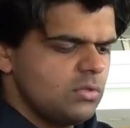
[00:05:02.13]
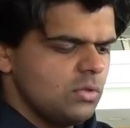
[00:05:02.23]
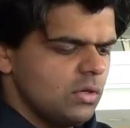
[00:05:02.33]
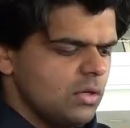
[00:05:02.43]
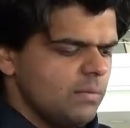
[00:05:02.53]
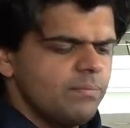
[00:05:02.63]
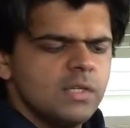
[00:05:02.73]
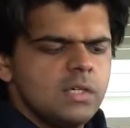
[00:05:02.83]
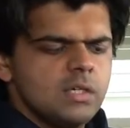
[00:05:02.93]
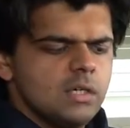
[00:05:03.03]
to the
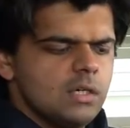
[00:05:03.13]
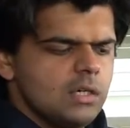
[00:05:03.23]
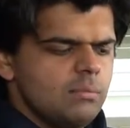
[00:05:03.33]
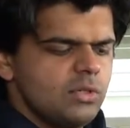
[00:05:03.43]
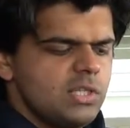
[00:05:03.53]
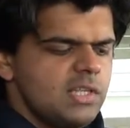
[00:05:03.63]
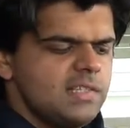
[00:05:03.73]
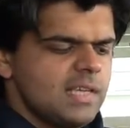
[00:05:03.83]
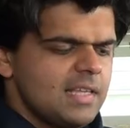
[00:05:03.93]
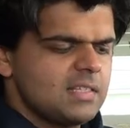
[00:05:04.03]

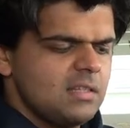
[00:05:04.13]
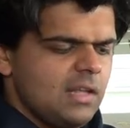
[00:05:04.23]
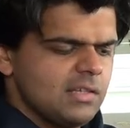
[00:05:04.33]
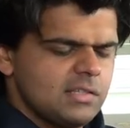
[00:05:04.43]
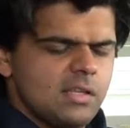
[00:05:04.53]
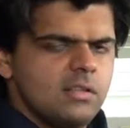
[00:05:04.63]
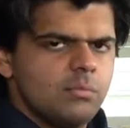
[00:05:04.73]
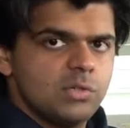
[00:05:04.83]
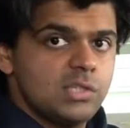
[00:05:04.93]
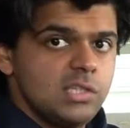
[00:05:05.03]
Mercedes S-Class and the
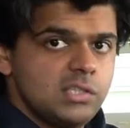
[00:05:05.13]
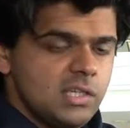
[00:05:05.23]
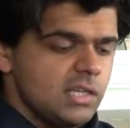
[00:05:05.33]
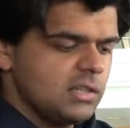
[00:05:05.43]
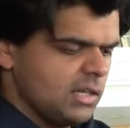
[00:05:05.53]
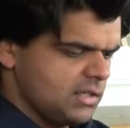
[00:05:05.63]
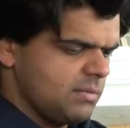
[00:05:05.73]
Mercedes E-Class.